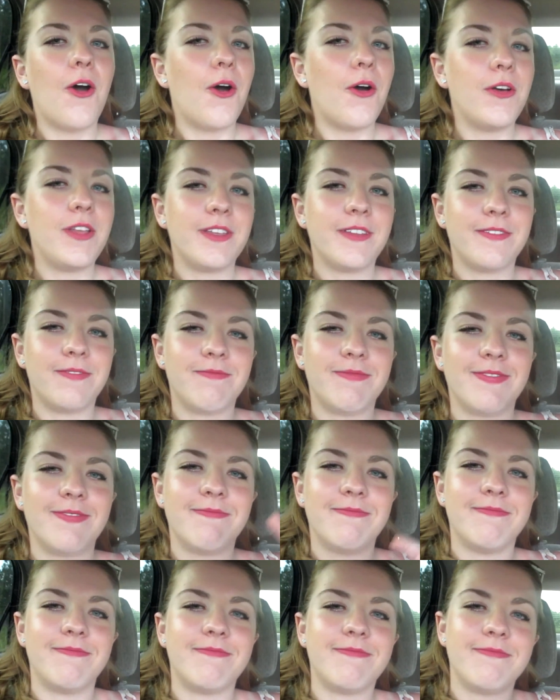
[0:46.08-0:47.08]
They're awesome.
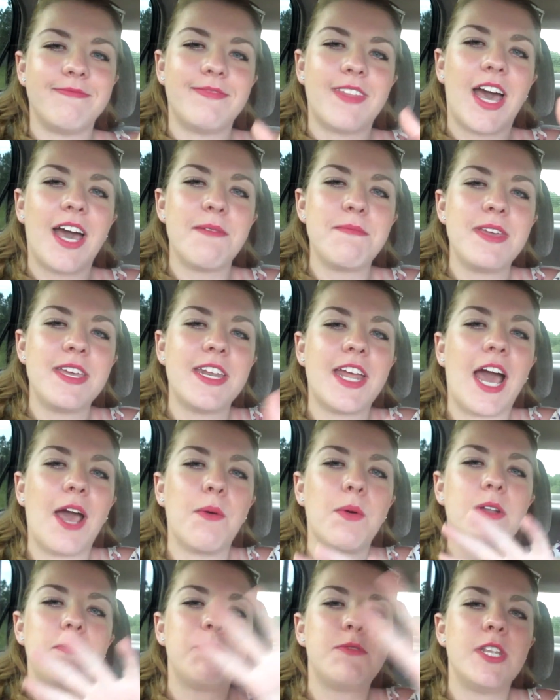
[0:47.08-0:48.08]
I mean,
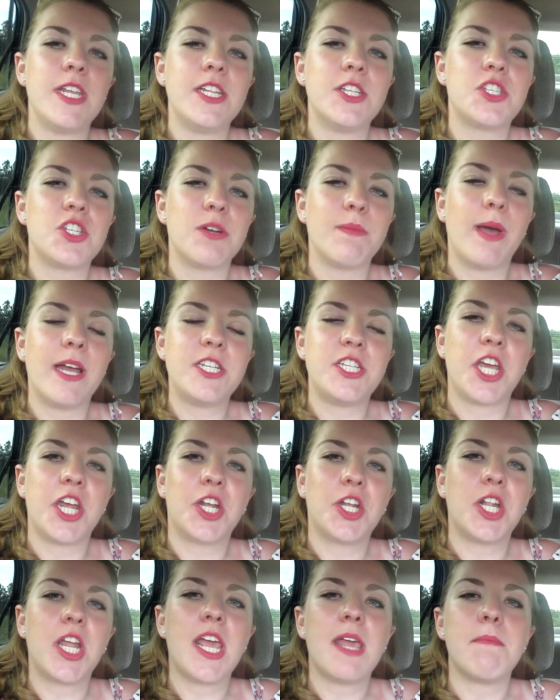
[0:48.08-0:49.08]
I would insert my
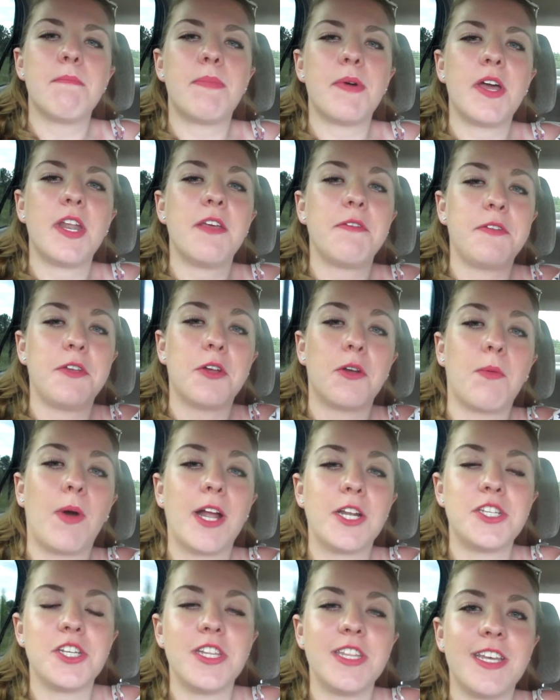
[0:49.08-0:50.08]
channel name, but if you're
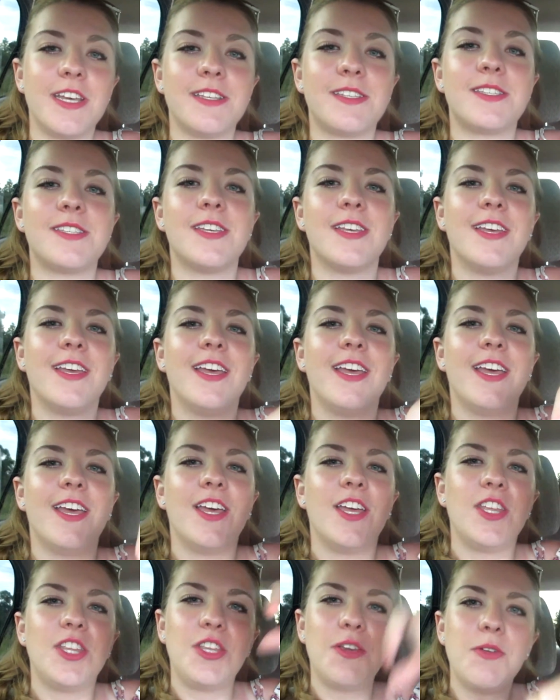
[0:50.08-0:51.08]
watching She's gonna this, do it in like
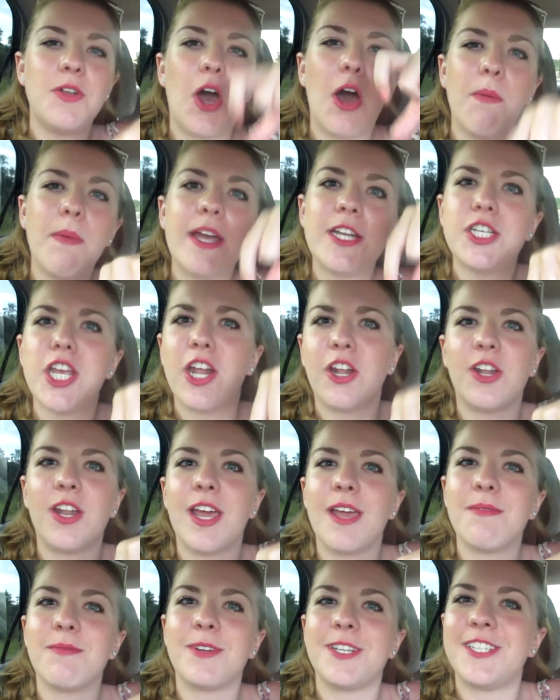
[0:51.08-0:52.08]
her. You know my channel
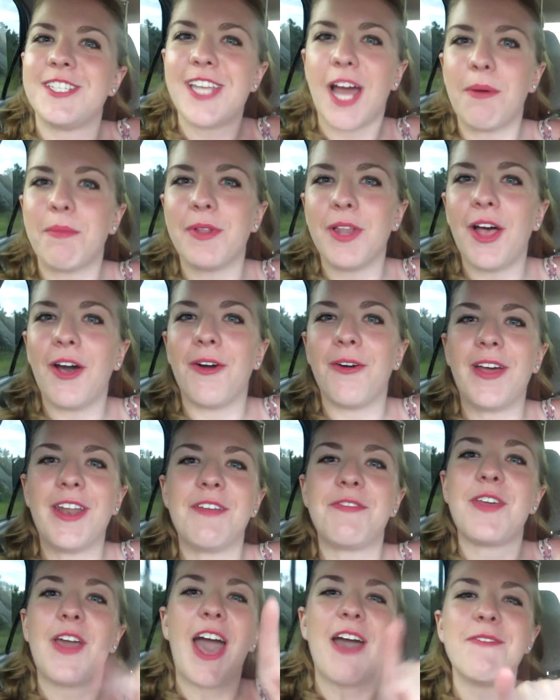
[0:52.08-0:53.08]
name, which is down below, and
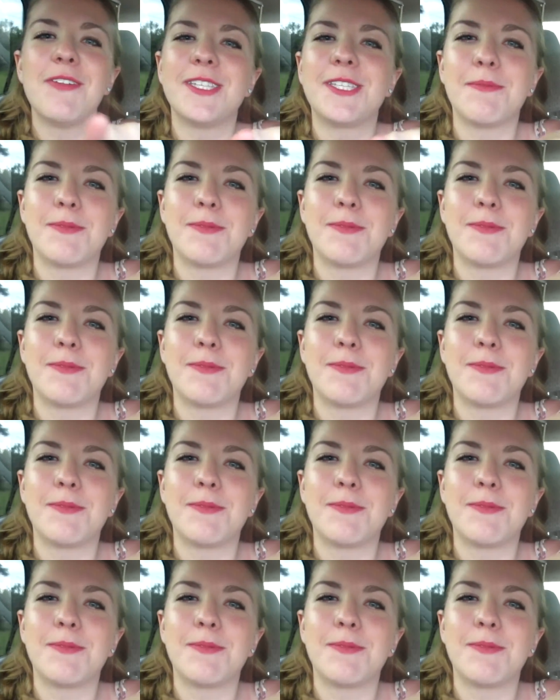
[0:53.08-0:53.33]
if you haven't